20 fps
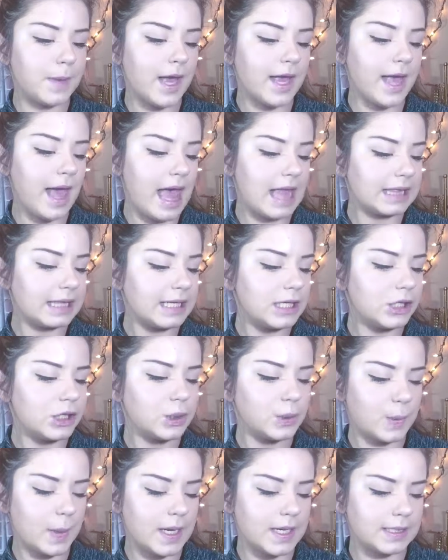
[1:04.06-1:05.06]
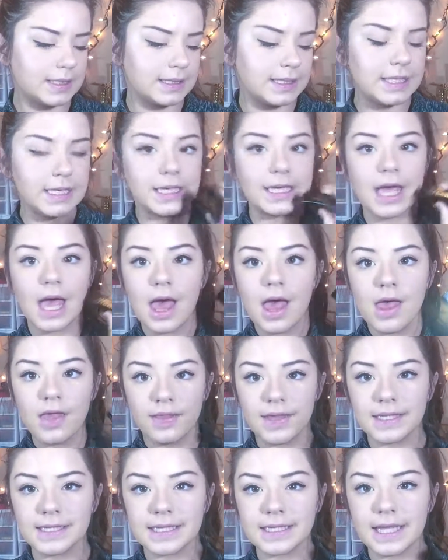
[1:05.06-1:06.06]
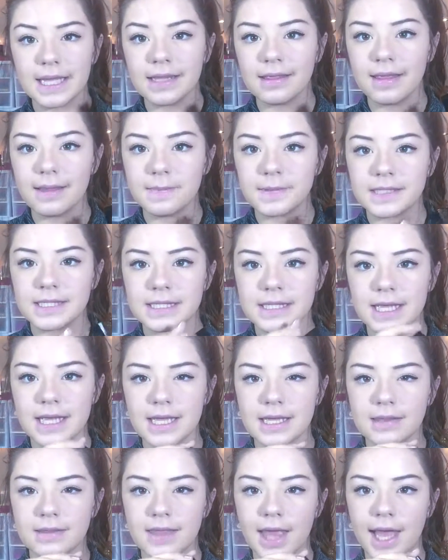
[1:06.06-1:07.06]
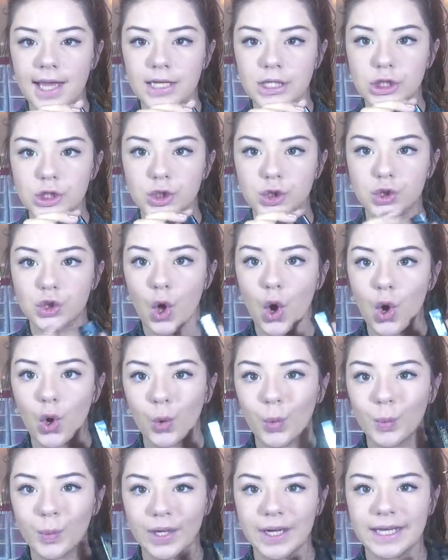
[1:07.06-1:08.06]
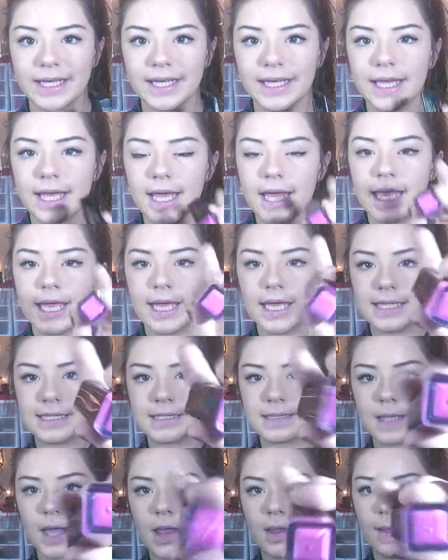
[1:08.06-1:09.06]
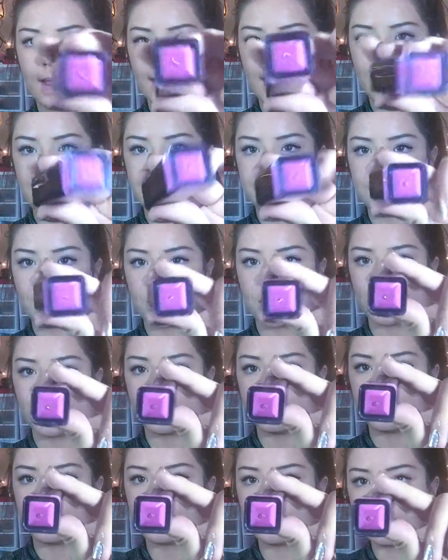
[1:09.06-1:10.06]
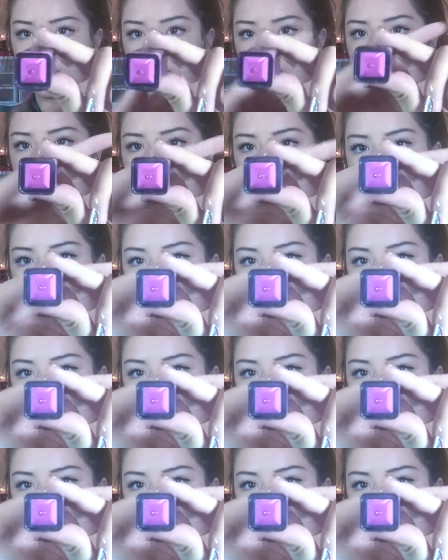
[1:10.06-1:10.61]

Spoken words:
by Ellen Tracy. This is a lipstick that is so pretty. It's like a purpley